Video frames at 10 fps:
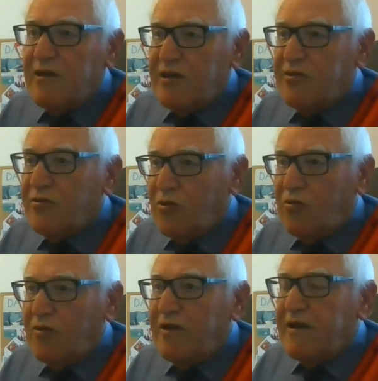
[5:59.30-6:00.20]
you'll
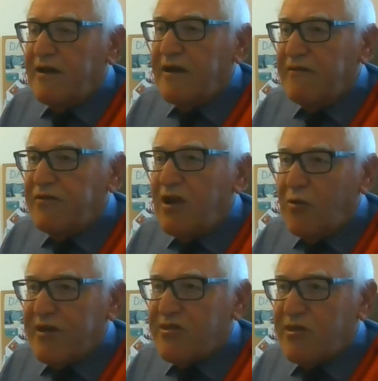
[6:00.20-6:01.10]
all have no
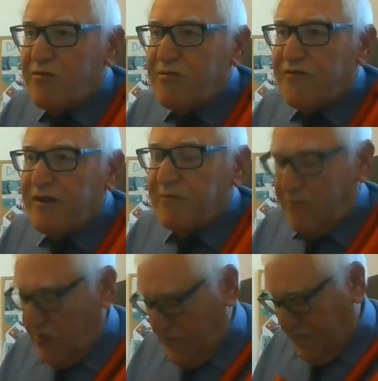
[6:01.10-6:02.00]
excuse
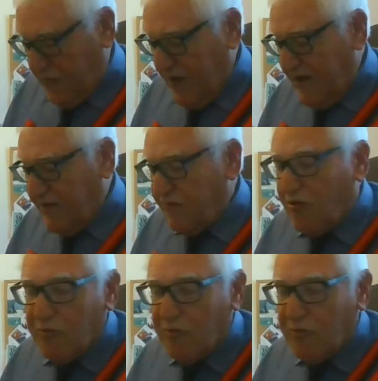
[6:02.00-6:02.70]
for getting the wrong